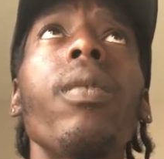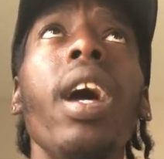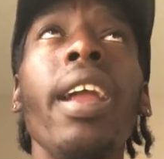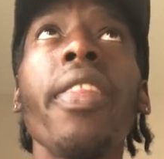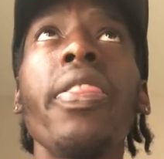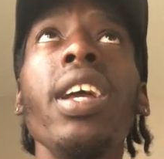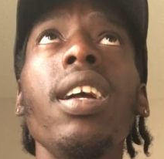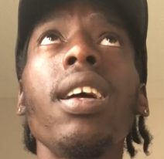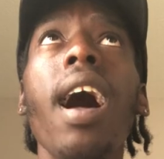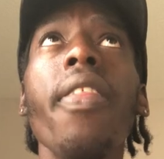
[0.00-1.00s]
And I
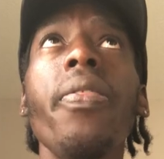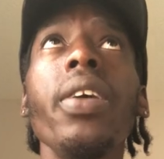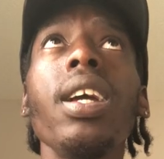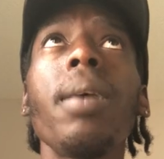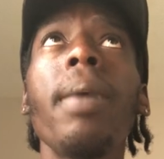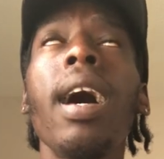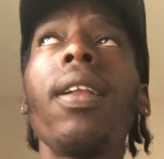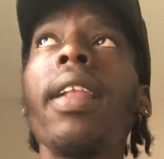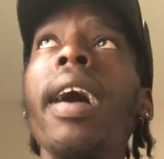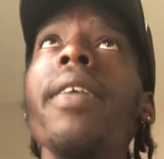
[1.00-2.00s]
think
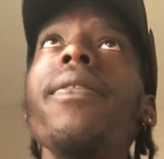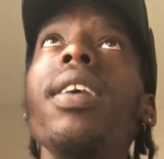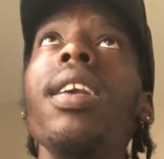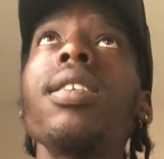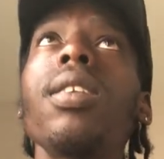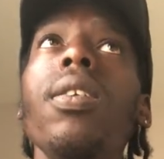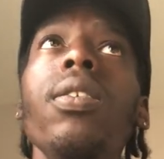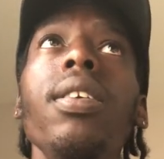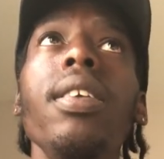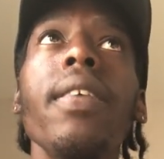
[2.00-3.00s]
about life in a
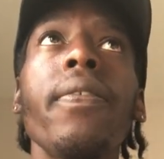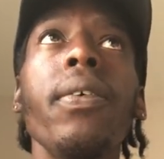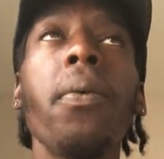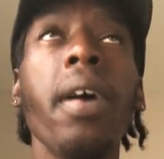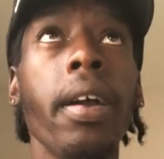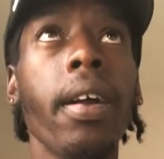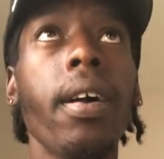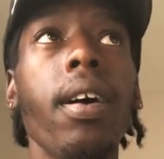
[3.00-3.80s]
totally different way,